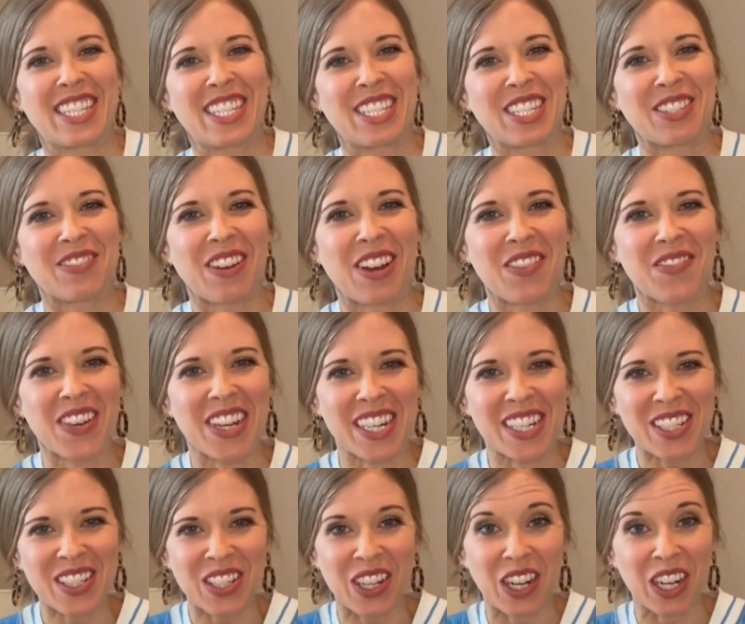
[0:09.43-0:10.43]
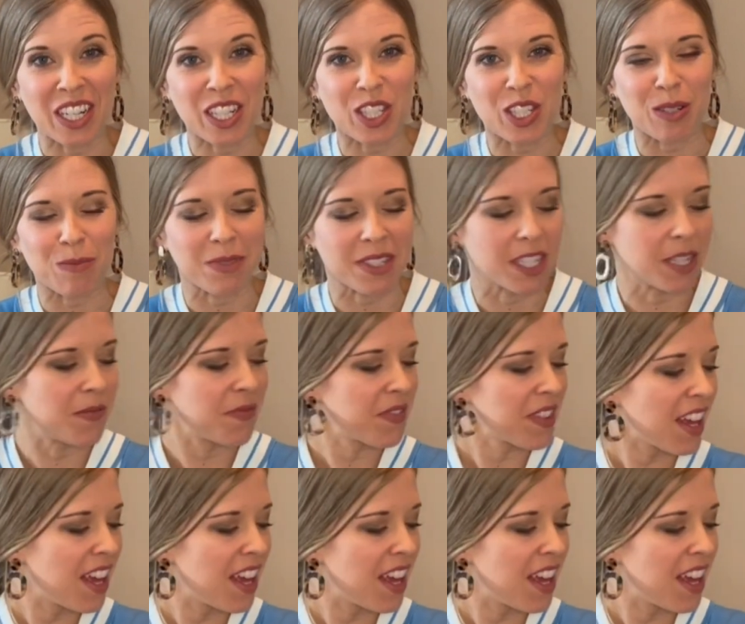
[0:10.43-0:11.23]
this is my parents' dog, Gypsy.